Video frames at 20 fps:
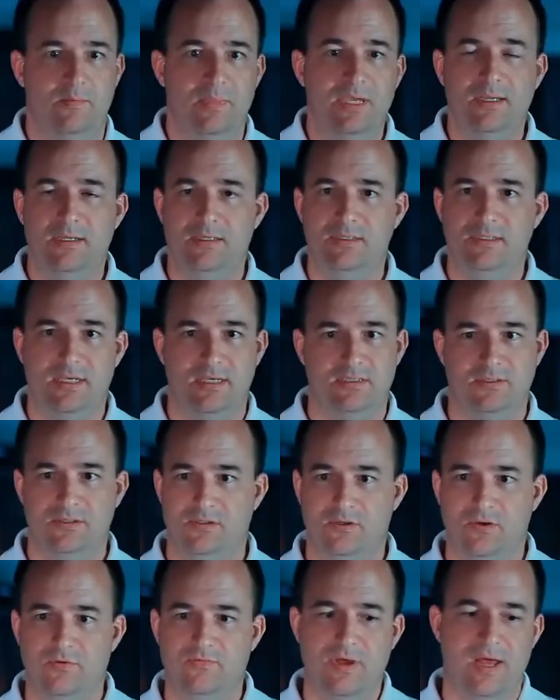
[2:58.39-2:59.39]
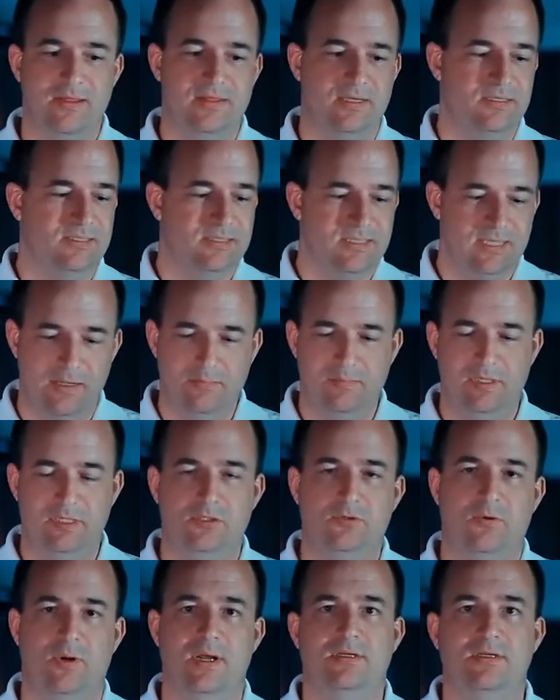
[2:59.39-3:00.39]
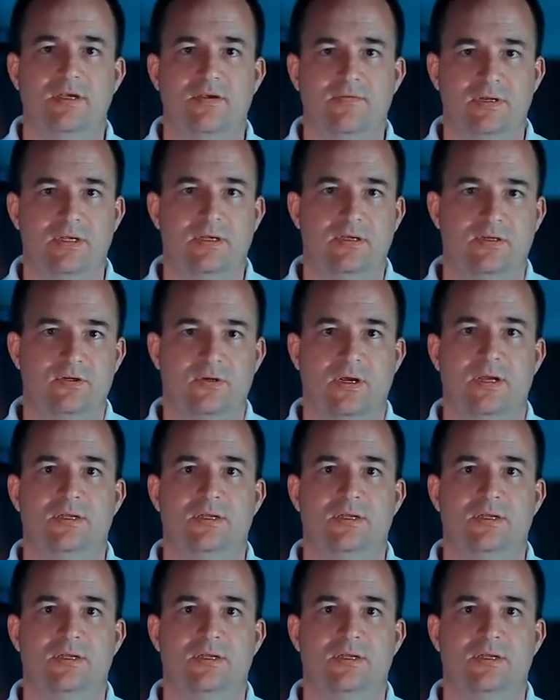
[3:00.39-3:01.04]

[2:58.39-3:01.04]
what it means is you've got this seamless directivity